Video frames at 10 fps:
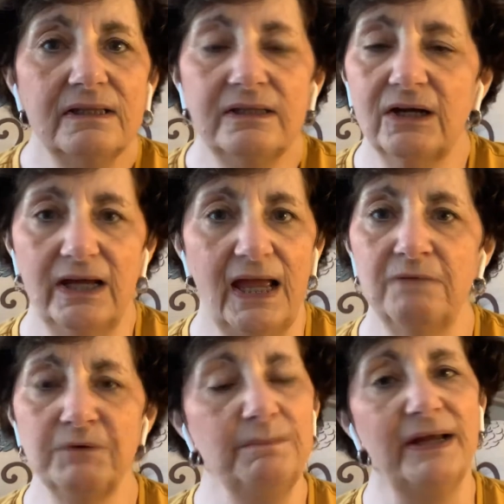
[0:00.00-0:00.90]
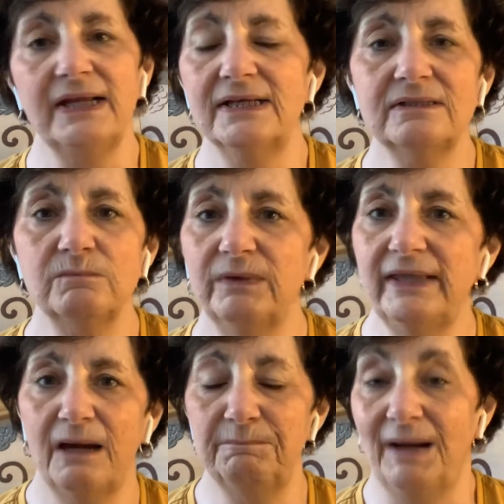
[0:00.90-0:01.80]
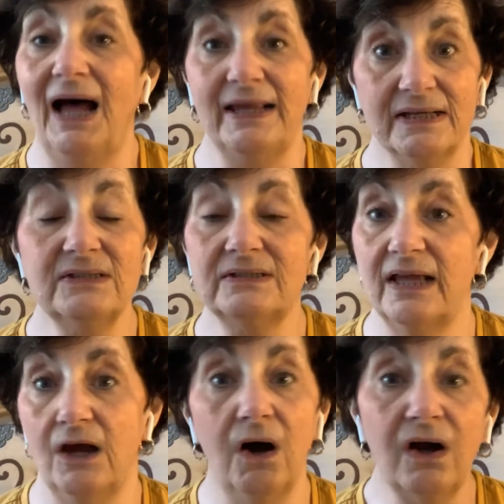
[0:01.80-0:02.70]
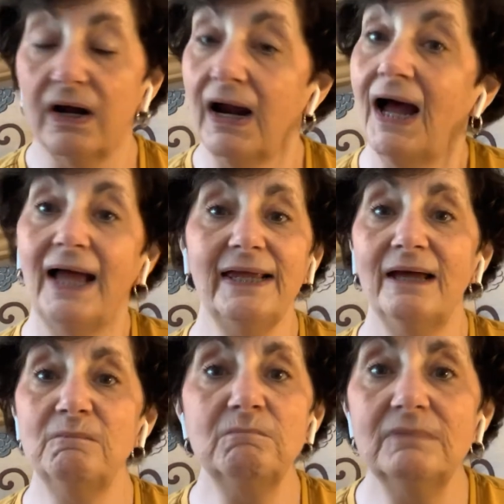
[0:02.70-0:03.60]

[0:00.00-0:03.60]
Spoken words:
everybody isn't without bias. They are. I am.